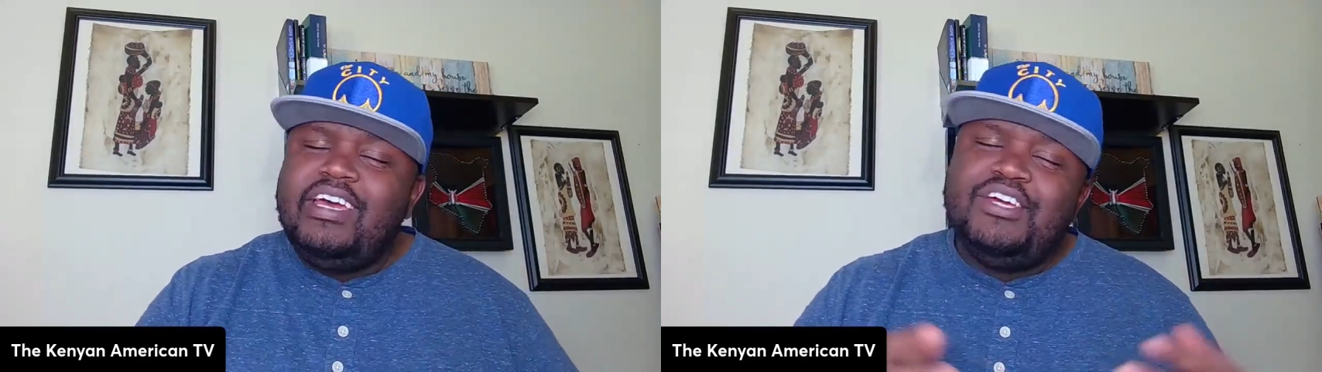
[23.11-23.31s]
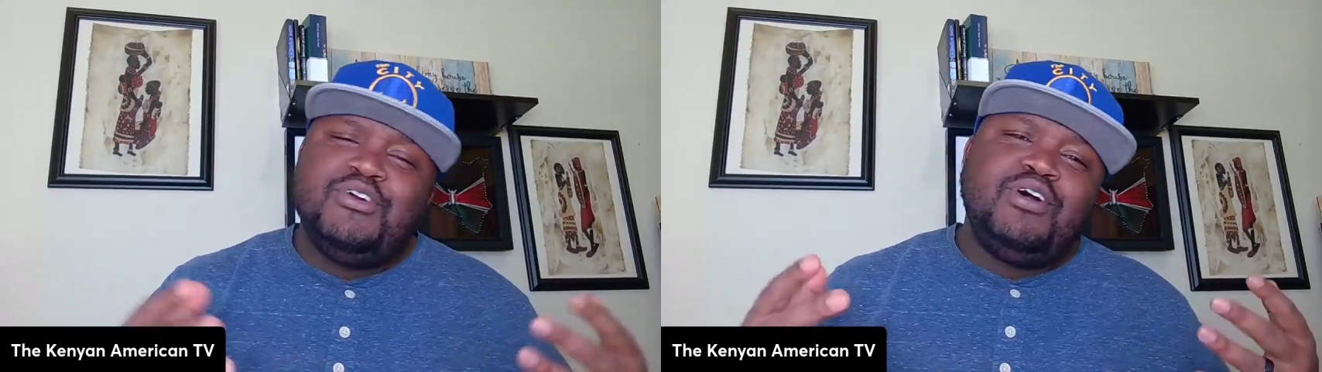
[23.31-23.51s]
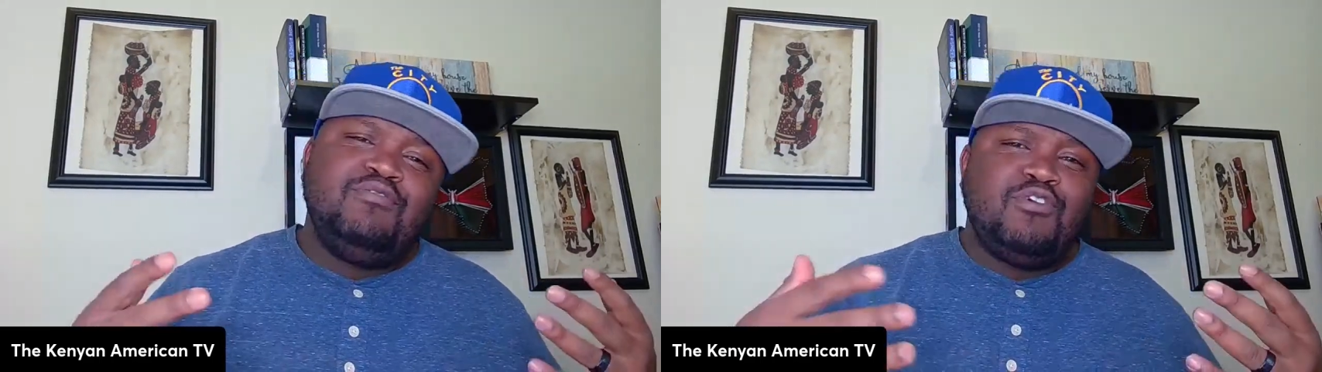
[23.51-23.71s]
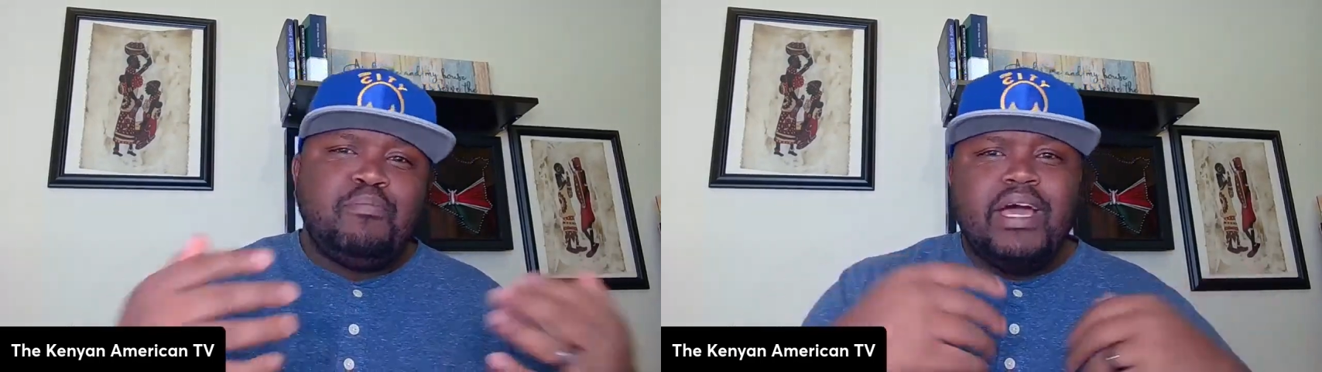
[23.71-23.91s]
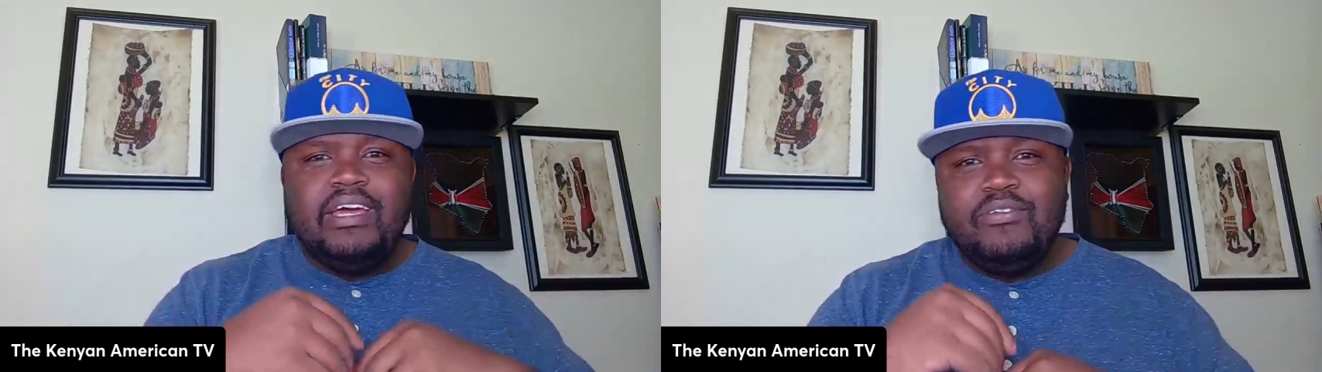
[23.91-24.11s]
And for
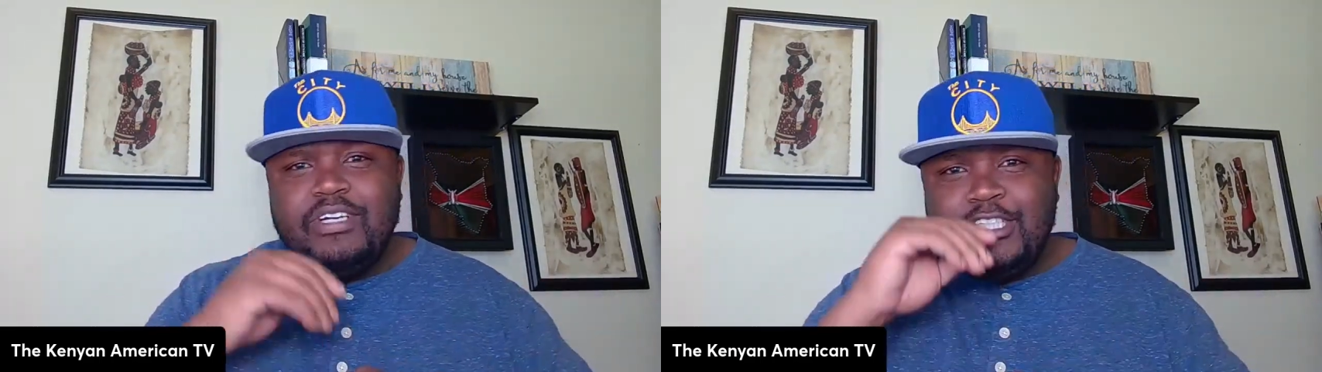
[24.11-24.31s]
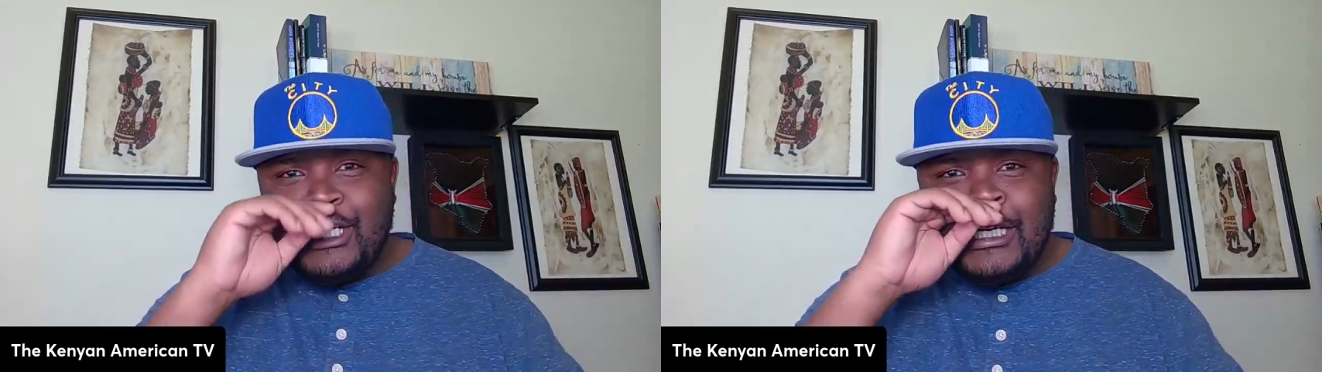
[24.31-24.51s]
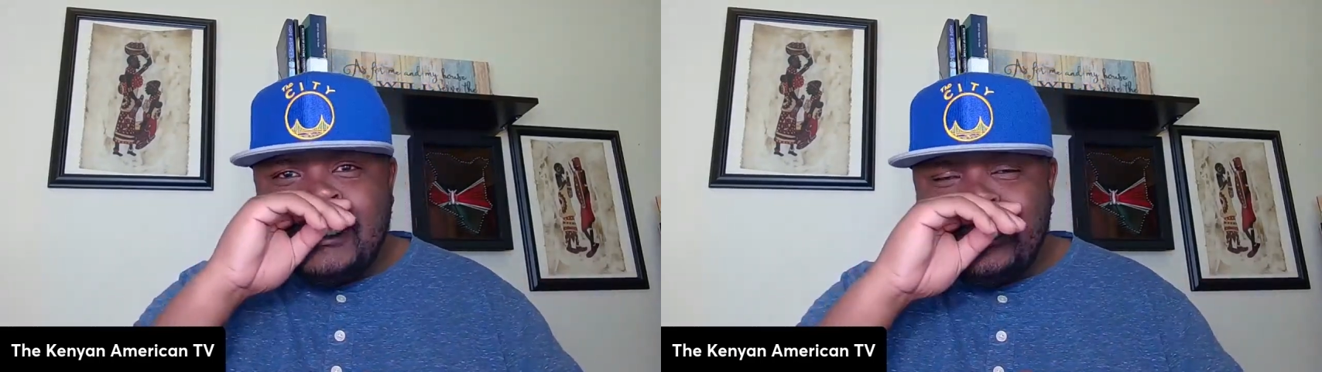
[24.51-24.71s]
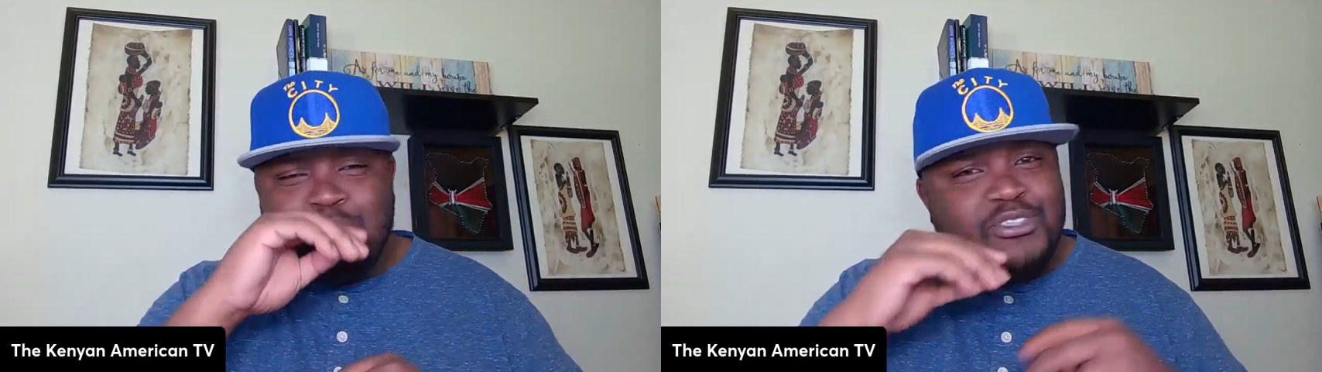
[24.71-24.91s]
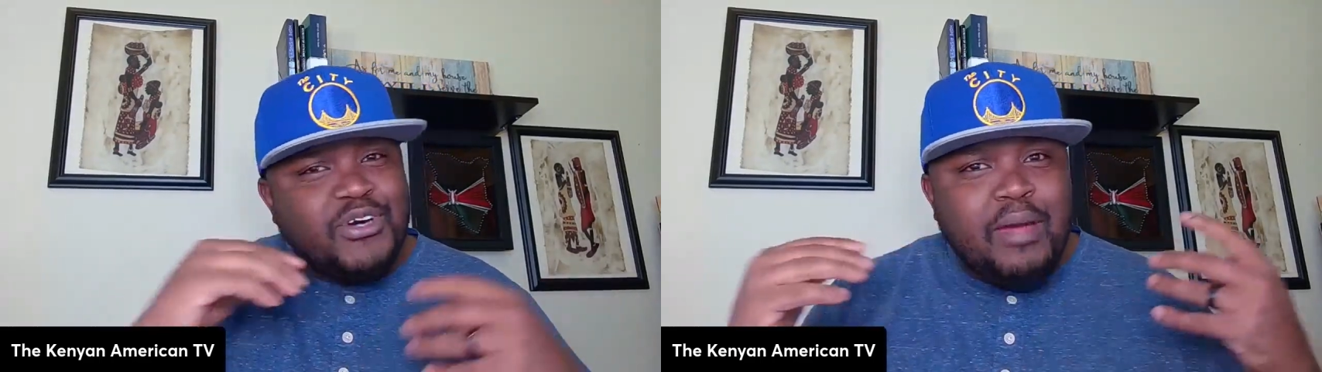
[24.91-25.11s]
my returning
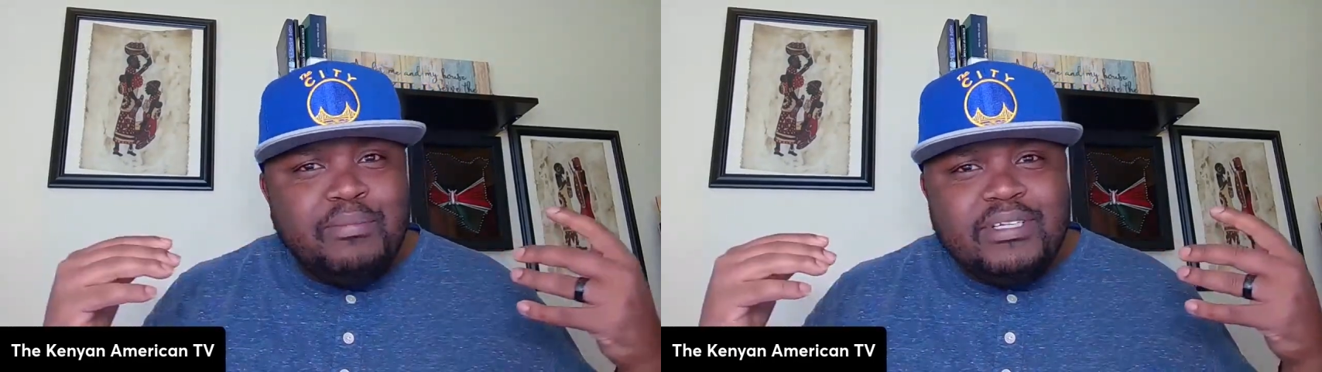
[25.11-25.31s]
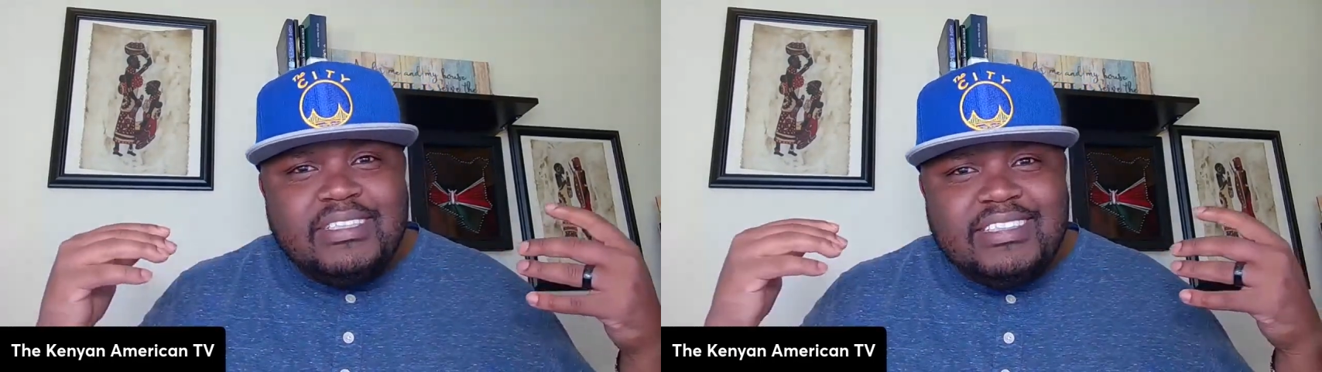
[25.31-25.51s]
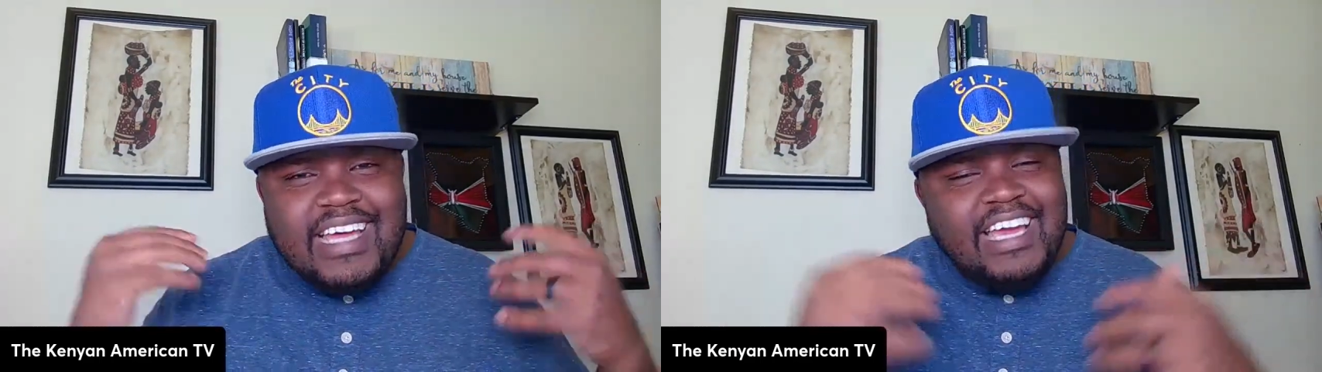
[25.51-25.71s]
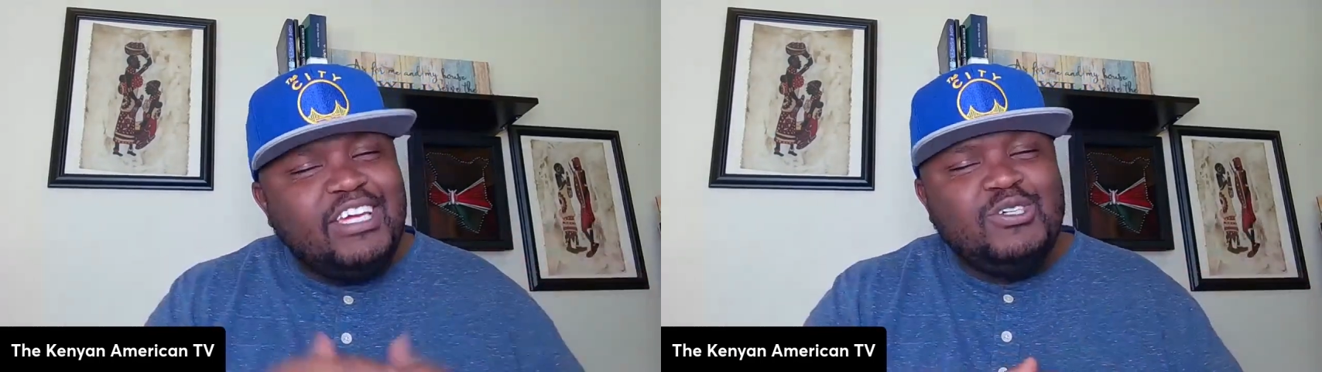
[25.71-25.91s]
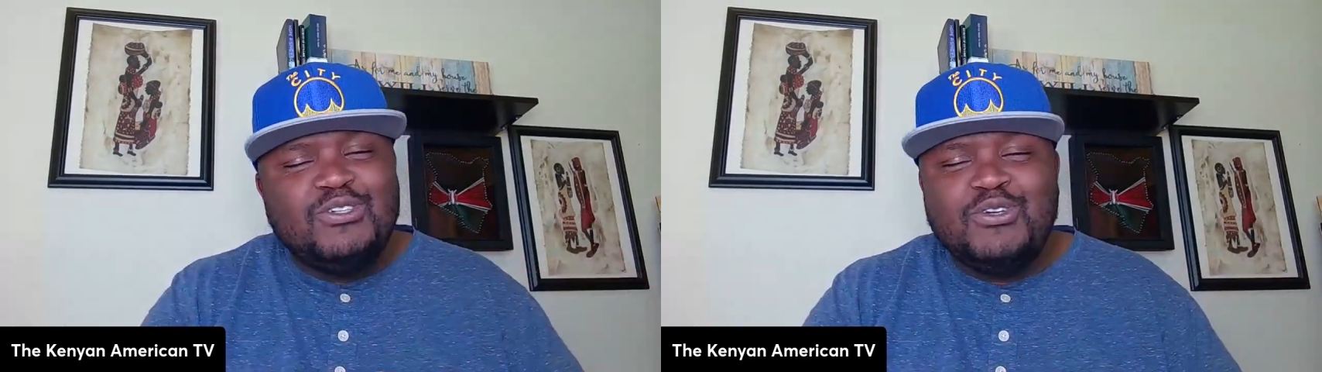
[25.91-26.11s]
subscribers,
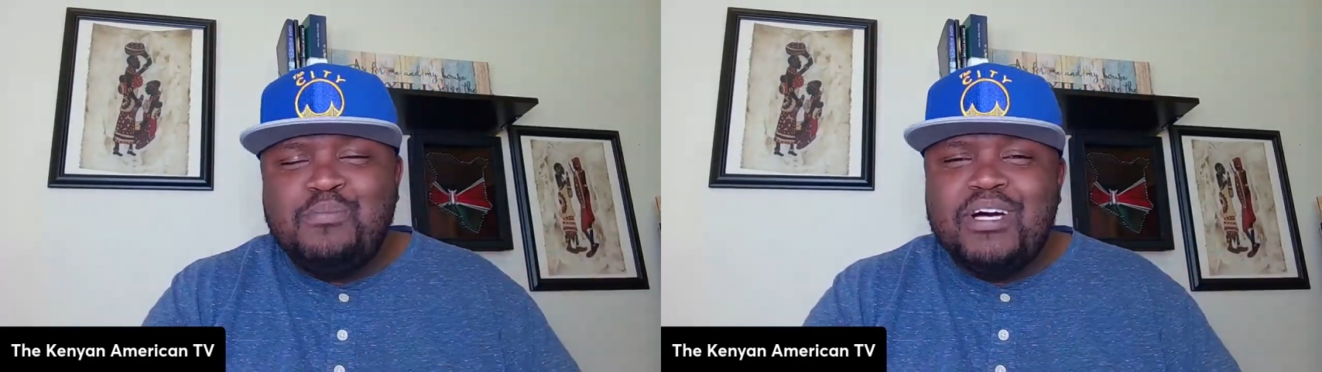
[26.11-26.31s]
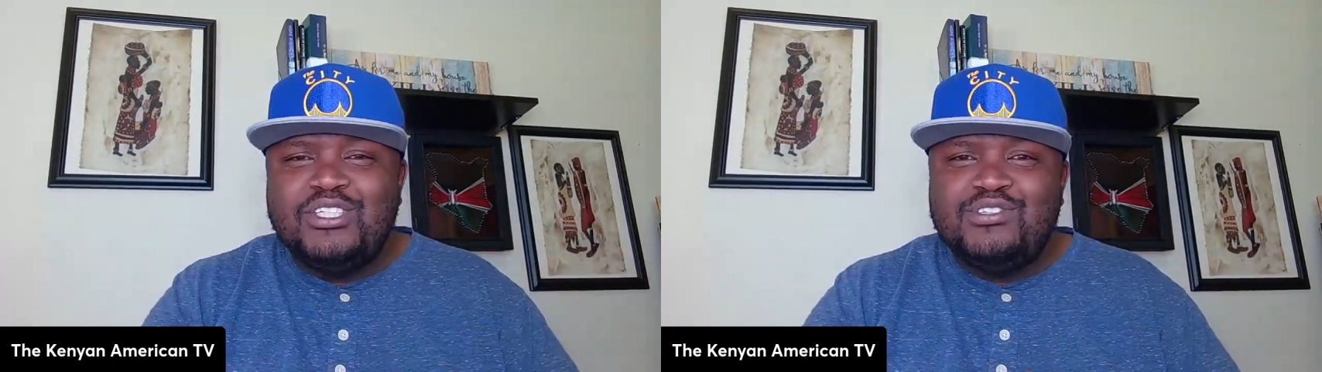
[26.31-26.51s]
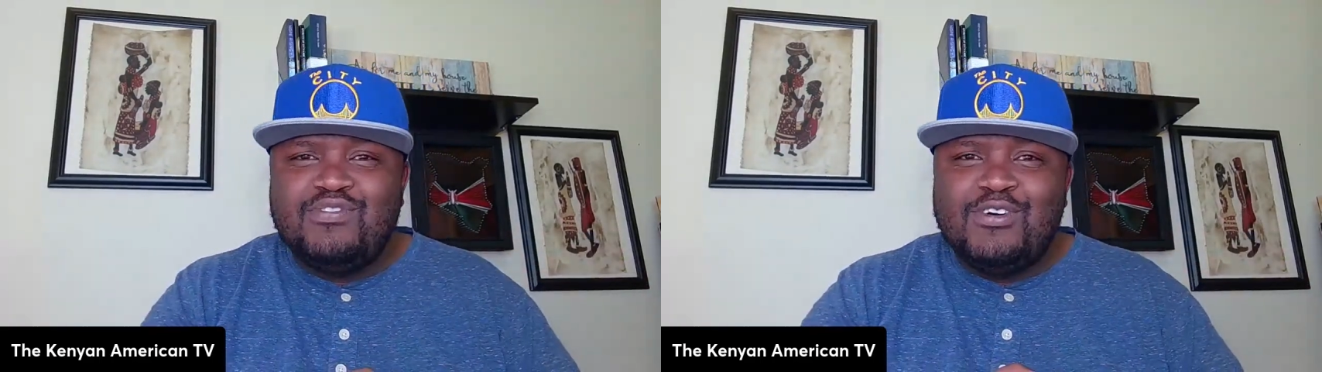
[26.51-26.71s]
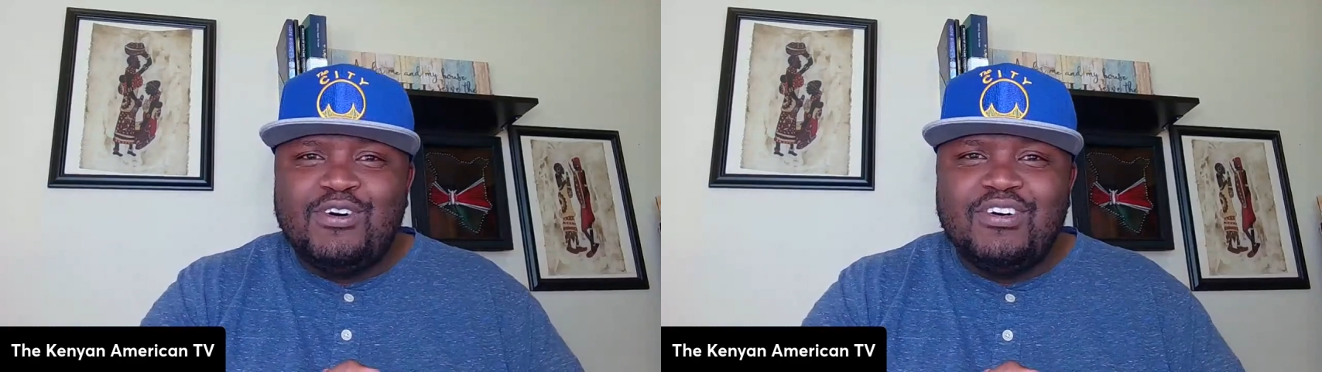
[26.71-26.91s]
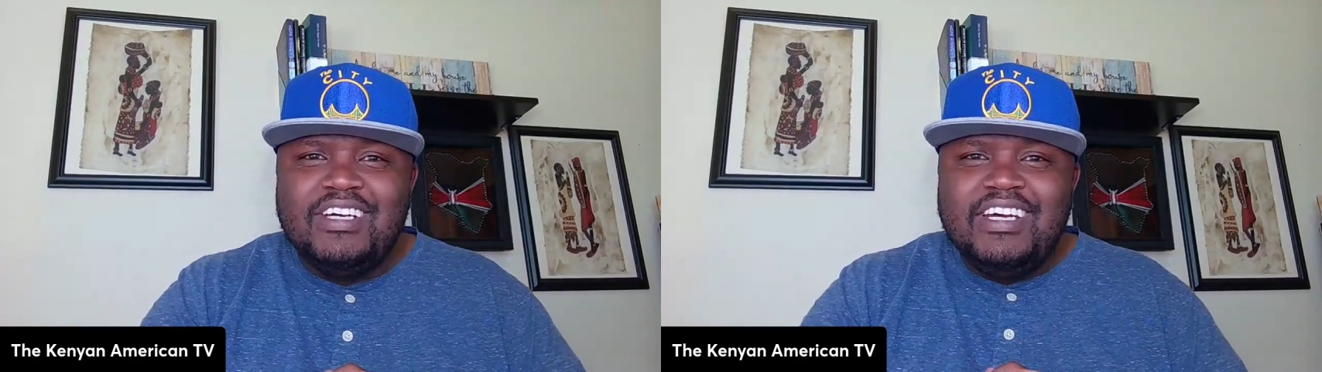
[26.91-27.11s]
thank you so much
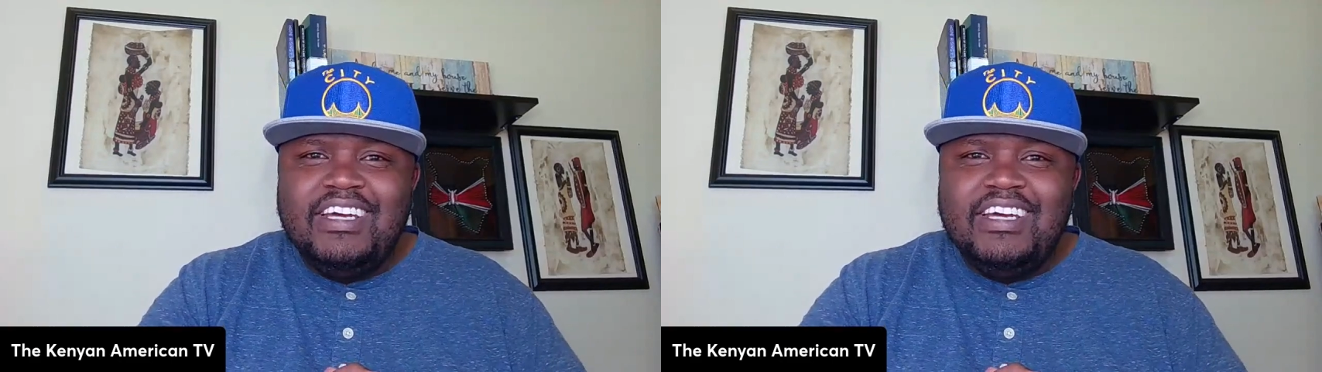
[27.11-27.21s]
for